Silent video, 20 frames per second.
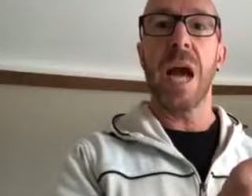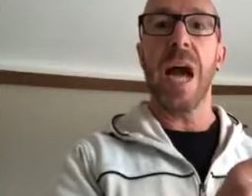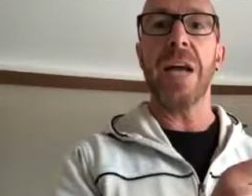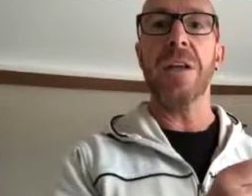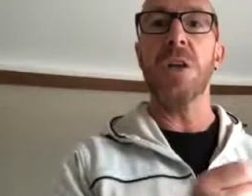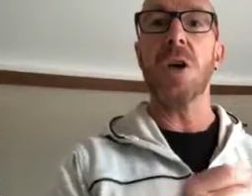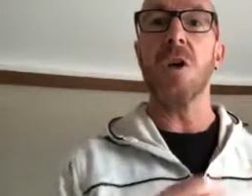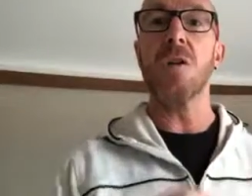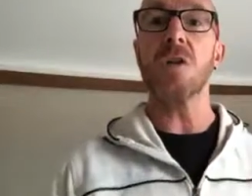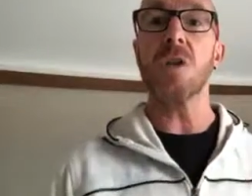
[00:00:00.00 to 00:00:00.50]

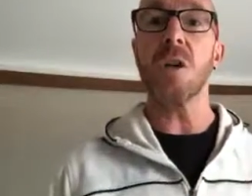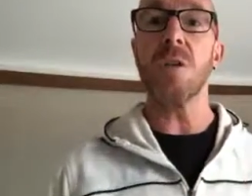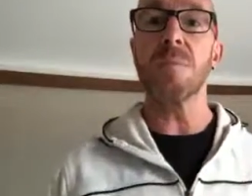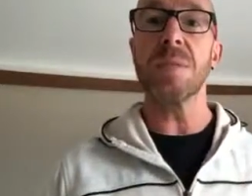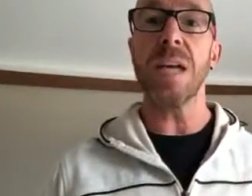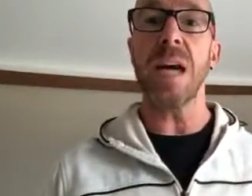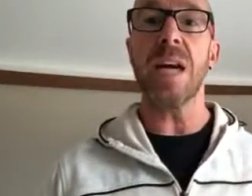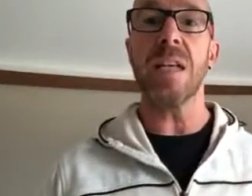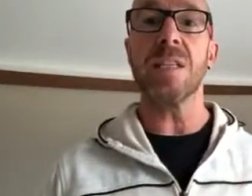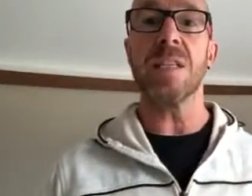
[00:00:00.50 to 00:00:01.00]
And nine
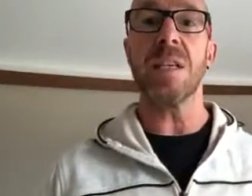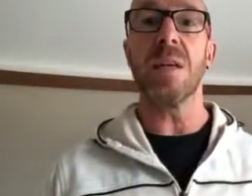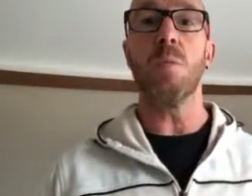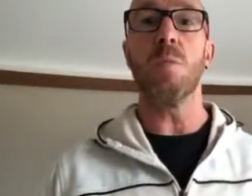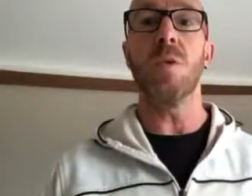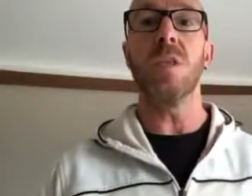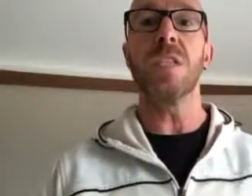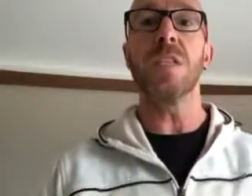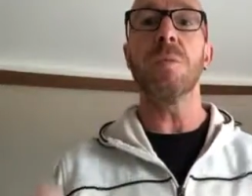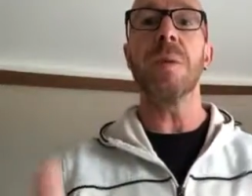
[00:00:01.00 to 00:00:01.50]
times out of
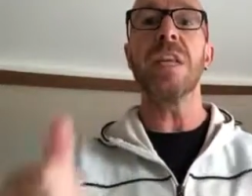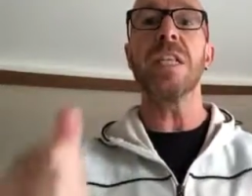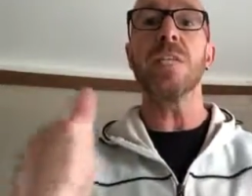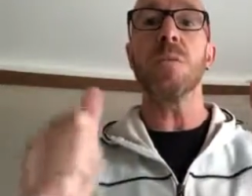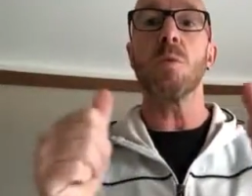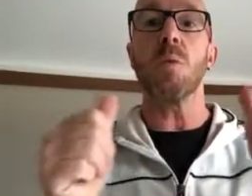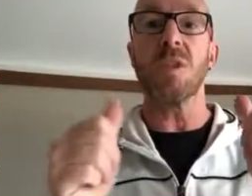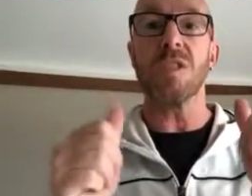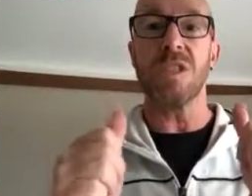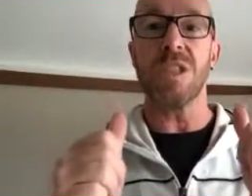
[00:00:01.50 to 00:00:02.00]
10, we speak
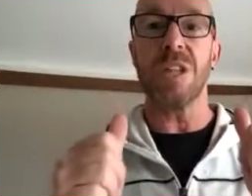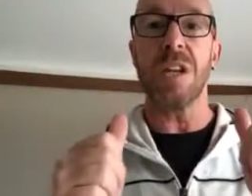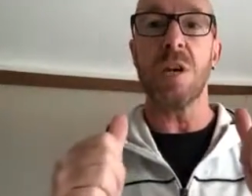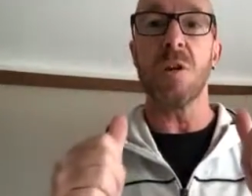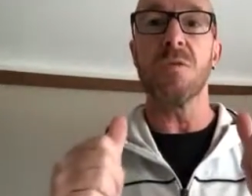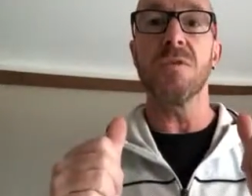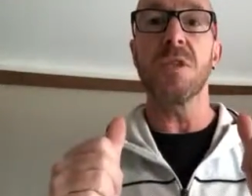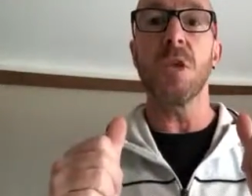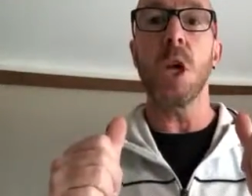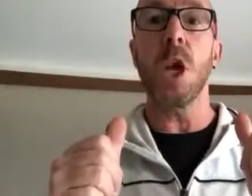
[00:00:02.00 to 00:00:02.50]
to
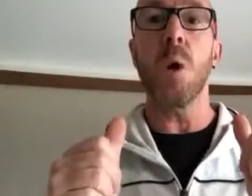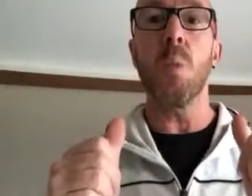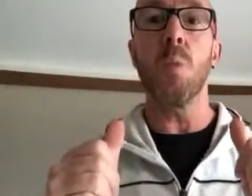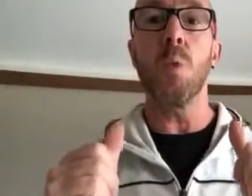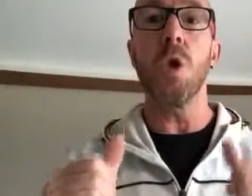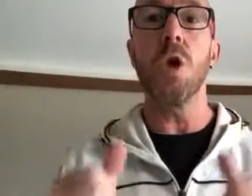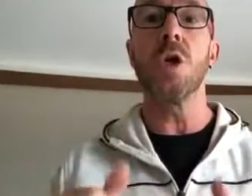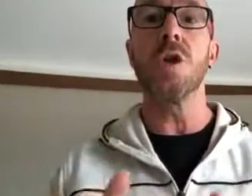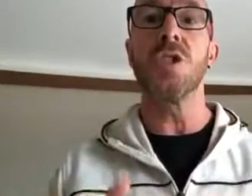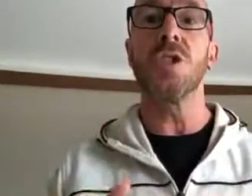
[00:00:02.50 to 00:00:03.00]
ourselves a lot
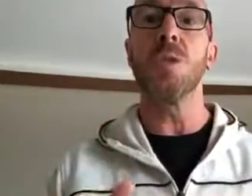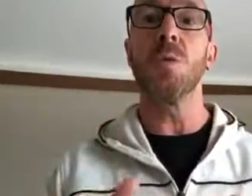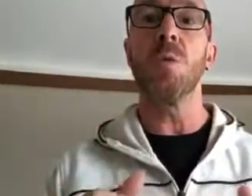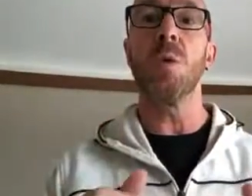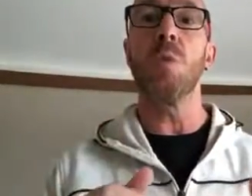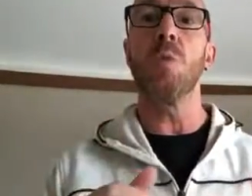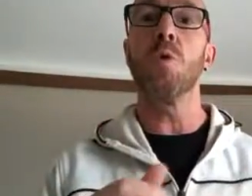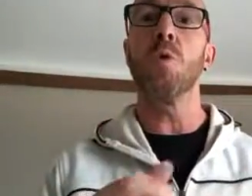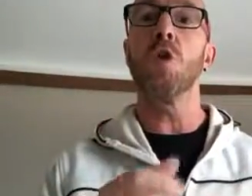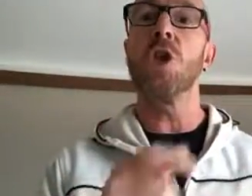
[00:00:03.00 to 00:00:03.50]
worse than
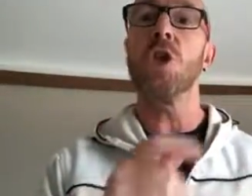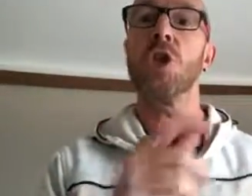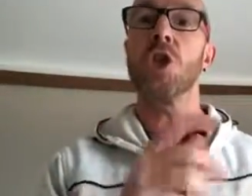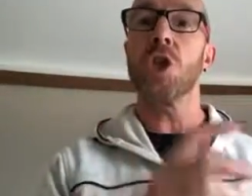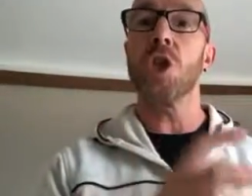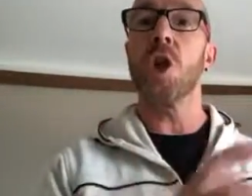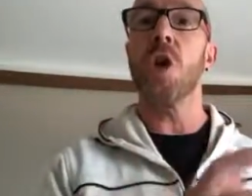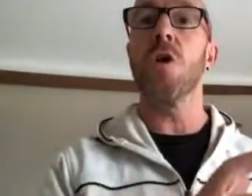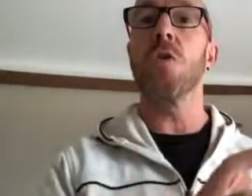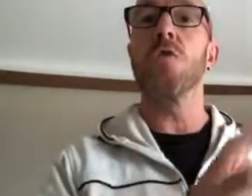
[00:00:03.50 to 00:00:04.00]
we would a
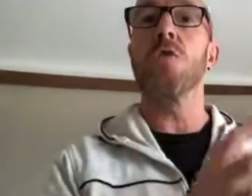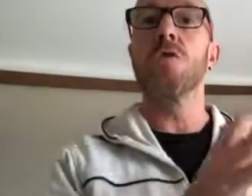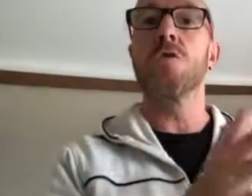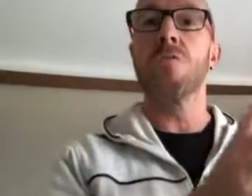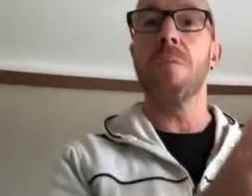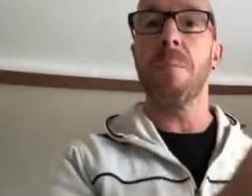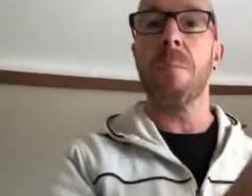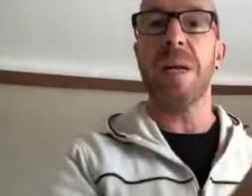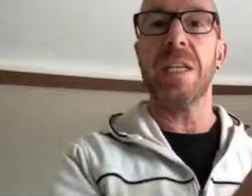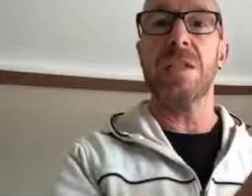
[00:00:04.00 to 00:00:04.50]
child
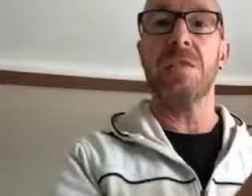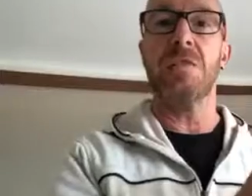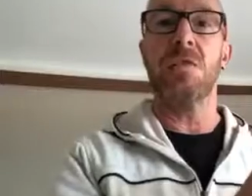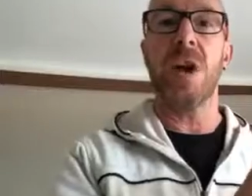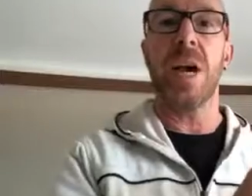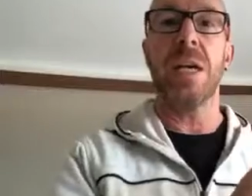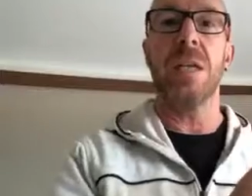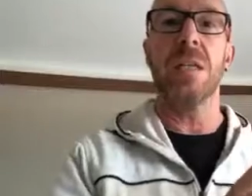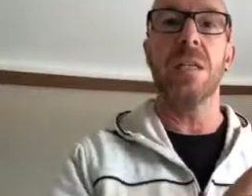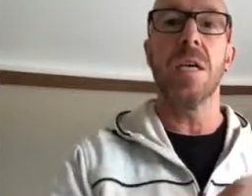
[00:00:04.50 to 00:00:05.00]
or a best
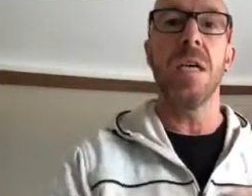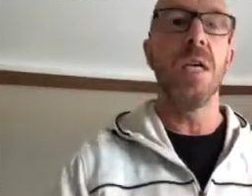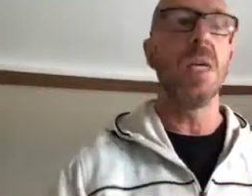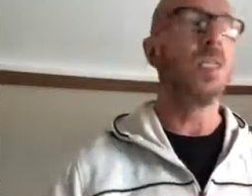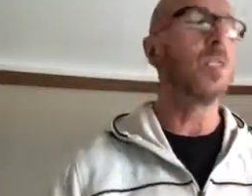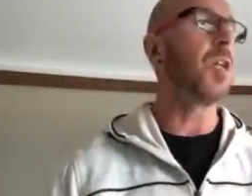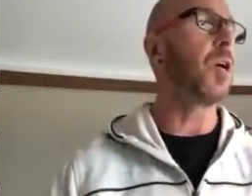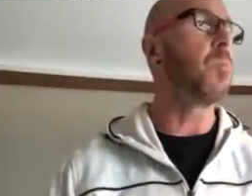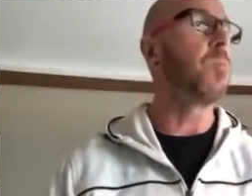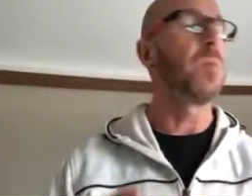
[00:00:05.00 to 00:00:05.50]
friend.
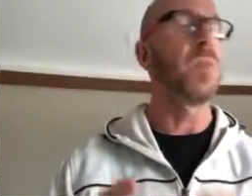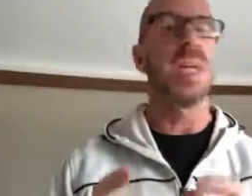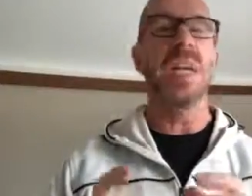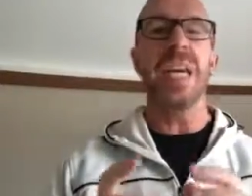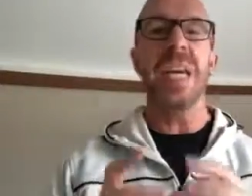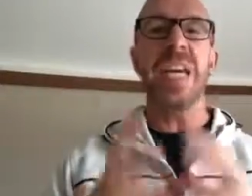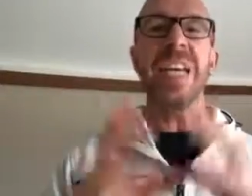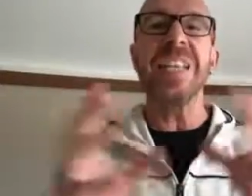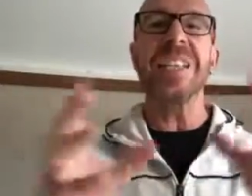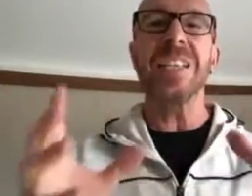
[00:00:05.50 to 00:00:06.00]
So
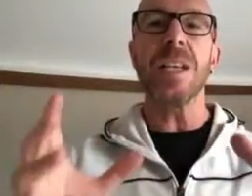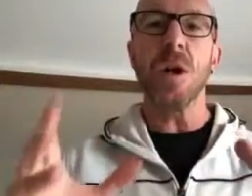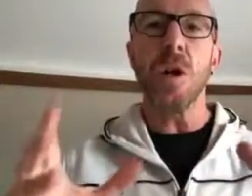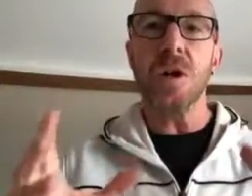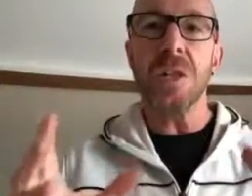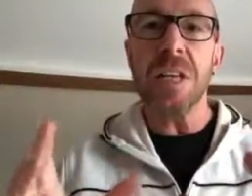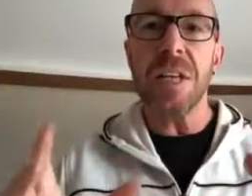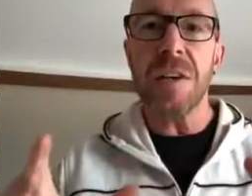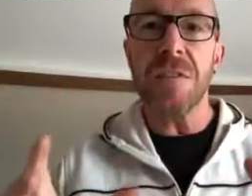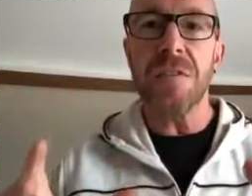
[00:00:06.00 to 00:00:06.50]
here's an
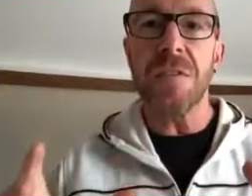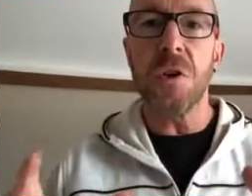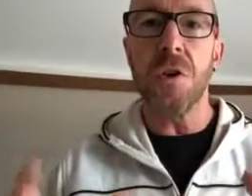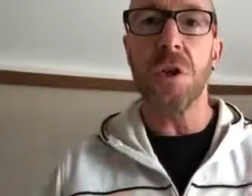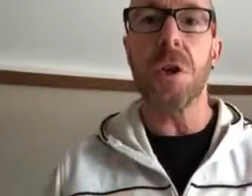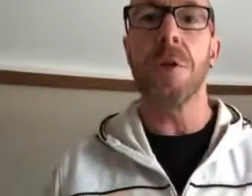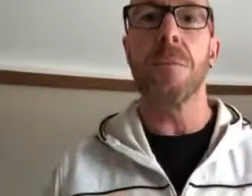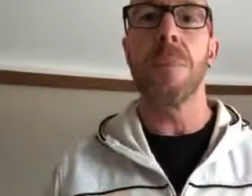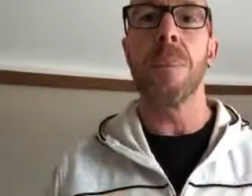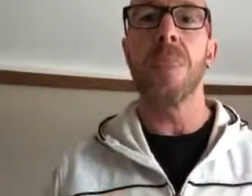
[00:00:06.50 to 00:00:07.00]
idea
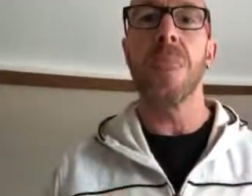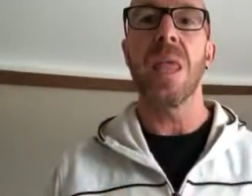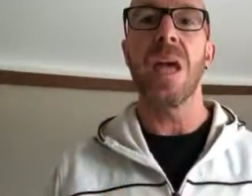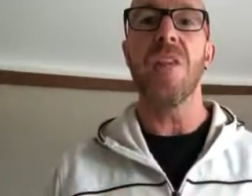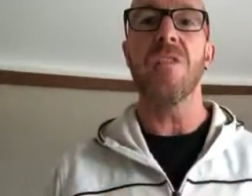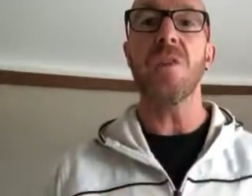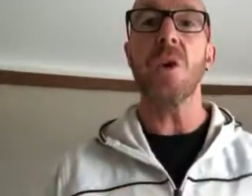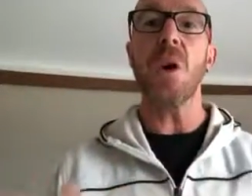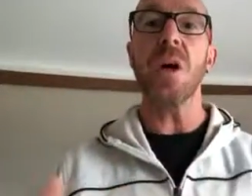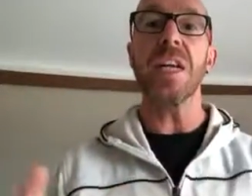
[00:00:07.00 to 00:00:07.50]
for you.
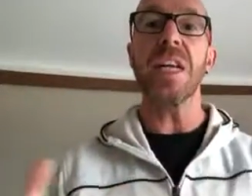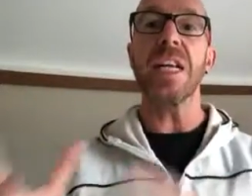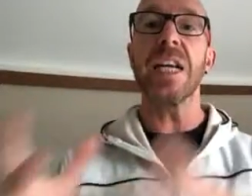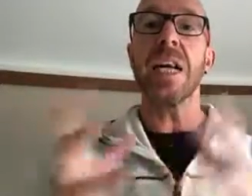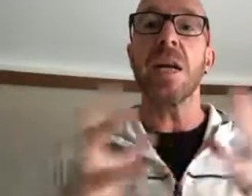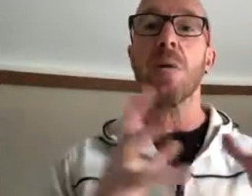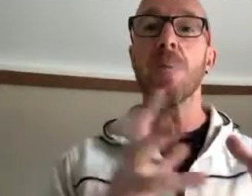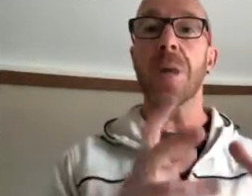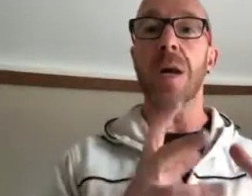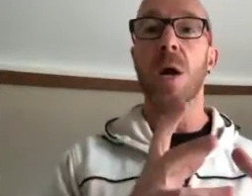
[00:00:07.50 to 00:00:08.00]
If you are getting a
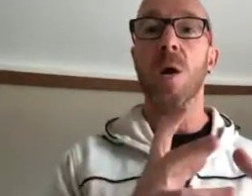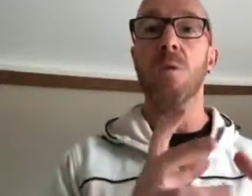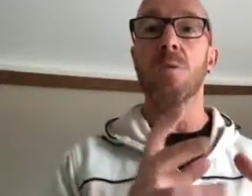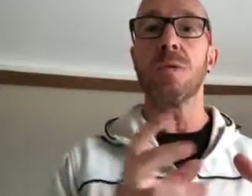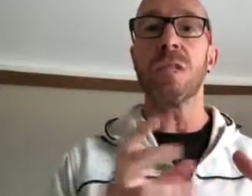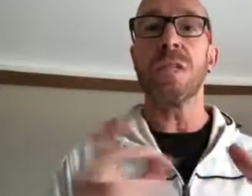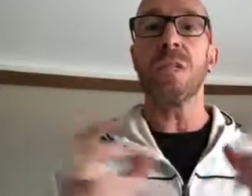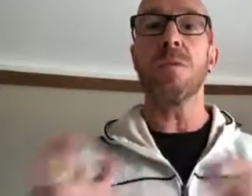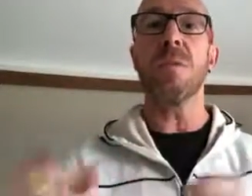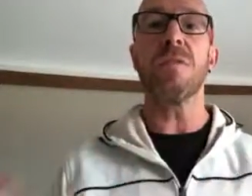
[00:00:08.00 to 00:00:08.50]
little bit
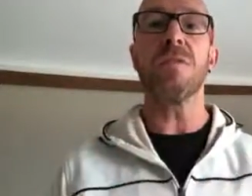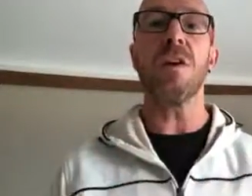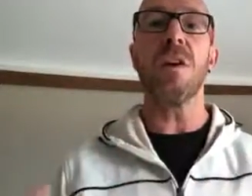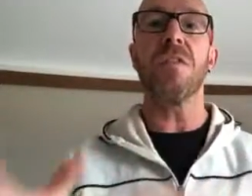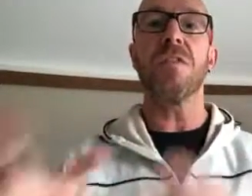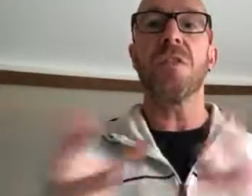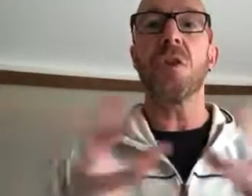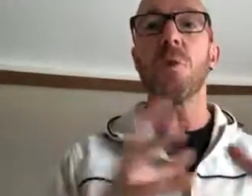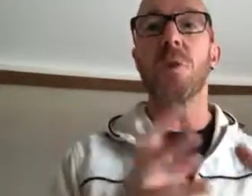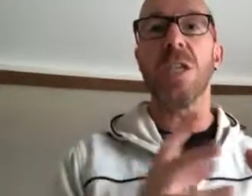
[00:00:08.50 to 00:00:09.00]
older, you have got
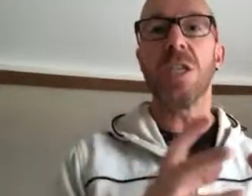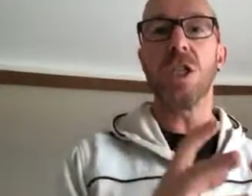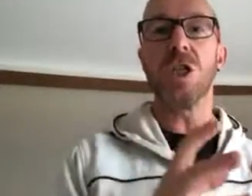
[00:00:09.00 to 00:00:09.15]
a few